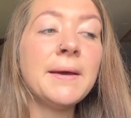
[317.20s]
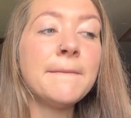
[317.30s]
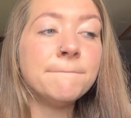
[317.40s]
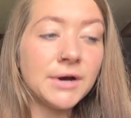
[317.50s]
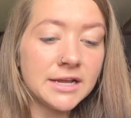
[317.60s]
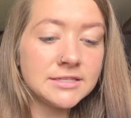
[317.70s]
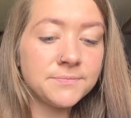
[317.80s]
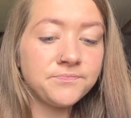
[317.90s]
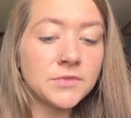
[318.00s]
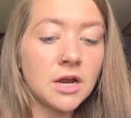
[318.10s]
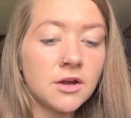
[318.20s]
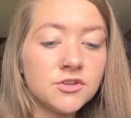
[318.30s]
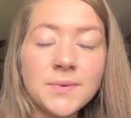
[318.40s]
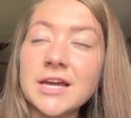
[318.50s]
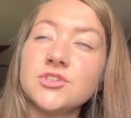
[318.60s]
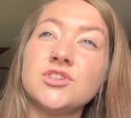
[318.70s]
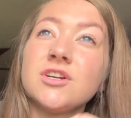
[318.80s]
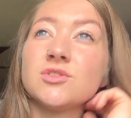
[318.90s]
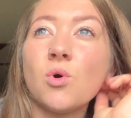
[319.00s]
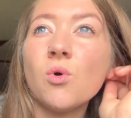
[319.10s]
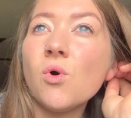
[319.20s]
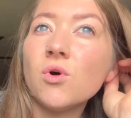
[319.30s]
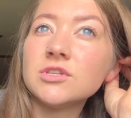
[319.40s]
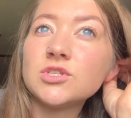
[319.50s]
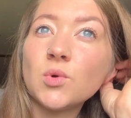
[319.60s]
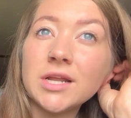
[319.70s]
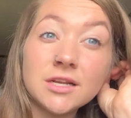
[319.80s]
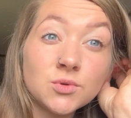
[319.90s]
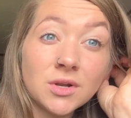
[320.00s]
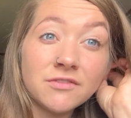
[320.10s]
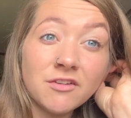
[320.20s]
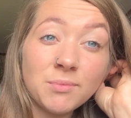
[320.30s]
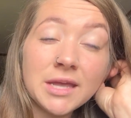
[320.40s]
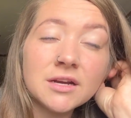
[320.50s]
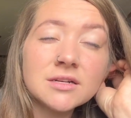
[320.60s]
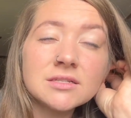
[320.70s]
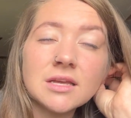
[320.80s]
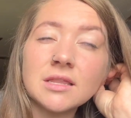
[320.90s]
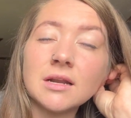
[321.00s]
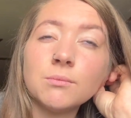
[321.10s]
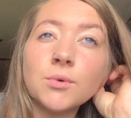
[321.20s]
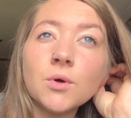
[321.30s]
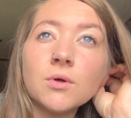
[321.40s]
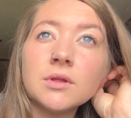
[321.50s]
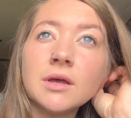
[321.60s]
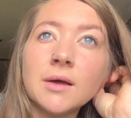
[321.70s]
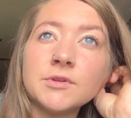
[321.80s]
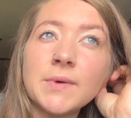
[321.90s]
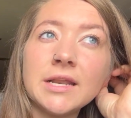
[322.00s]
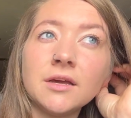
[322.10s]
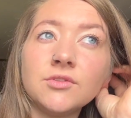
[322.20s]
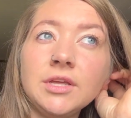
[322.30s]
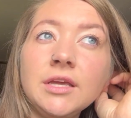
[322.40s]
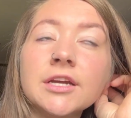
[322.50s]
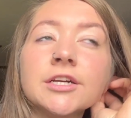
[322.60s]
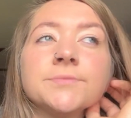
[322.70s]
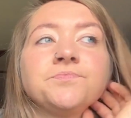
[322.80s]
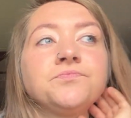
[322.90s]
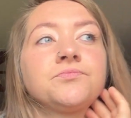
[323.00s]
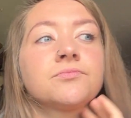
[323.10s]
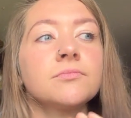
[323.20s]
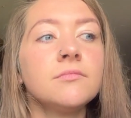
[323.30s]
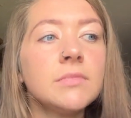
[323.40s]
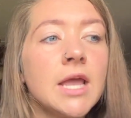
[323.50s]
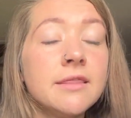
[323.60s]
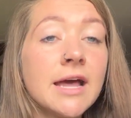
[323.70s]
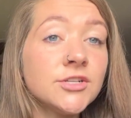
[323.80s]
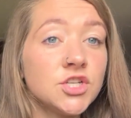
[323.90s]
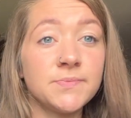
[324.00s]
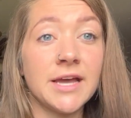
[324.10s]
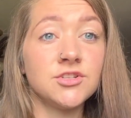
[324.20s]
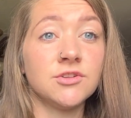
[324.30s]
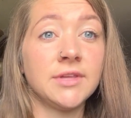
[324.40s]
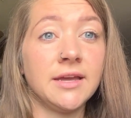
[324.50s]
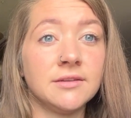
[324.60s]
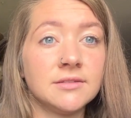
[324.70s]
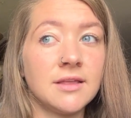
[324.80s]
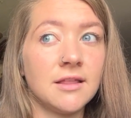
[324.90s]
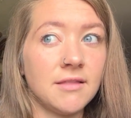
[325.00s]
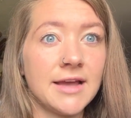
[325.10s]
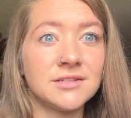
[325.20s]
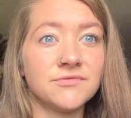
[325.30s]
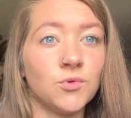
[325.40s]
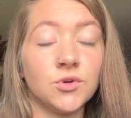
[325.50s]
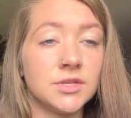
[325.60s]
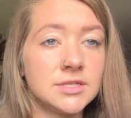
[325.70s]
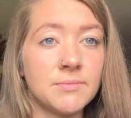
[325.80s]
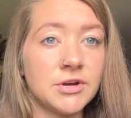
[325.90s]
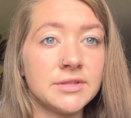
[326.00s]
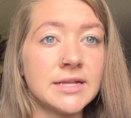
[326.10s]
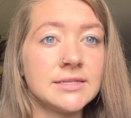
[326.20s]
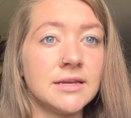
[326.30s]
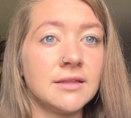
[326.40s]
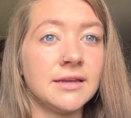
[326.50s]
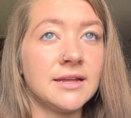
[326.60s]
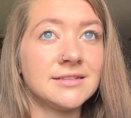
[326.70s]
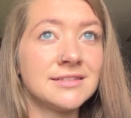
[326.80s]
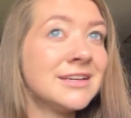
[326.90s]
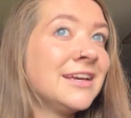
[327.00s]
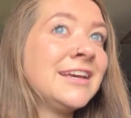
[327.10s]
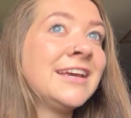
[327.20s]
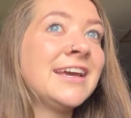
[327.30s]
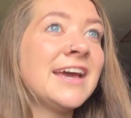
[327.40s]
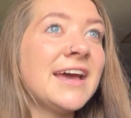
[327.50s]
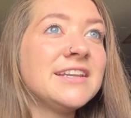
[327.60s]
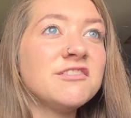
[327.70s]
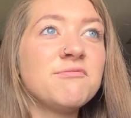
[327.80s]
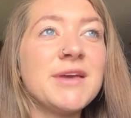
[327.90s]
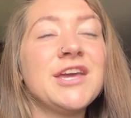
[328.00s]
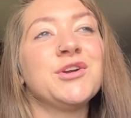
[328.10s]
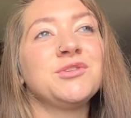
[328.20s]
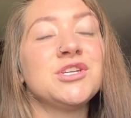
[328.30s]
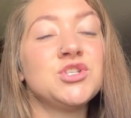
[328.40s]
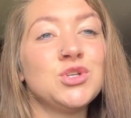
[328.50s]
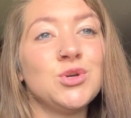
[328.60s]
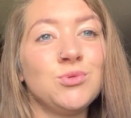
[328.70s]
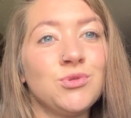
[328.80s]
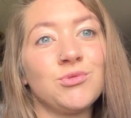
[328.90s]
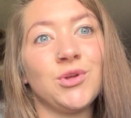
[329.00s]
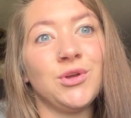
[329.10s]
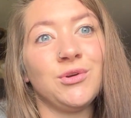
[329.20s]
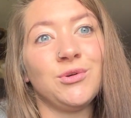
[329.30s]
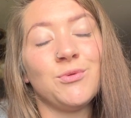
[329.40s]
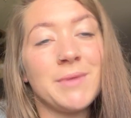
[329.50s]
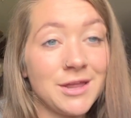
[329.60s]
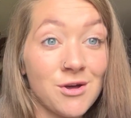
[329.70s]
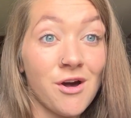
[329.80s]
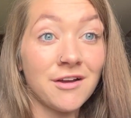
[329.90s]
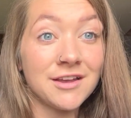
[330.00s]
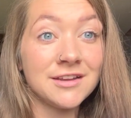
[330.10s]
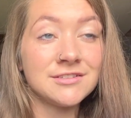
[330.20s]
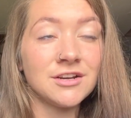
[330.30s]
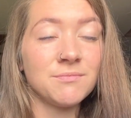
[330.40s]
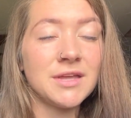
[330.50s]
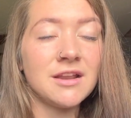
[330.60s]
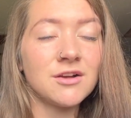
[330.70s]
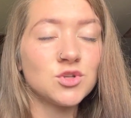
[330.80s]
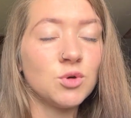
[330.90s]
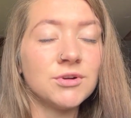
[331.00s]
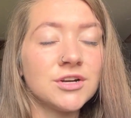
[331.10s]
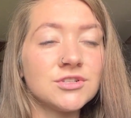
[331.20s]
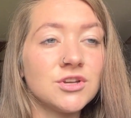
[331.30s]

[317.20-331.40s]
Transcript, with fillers: But our other pastures hold twenty to twenty-five pairs and then a bull, um, depending on the year. And that's just pasture land that lasts for the summer and that's it. Like it's end of May, early June through mid August or mid October.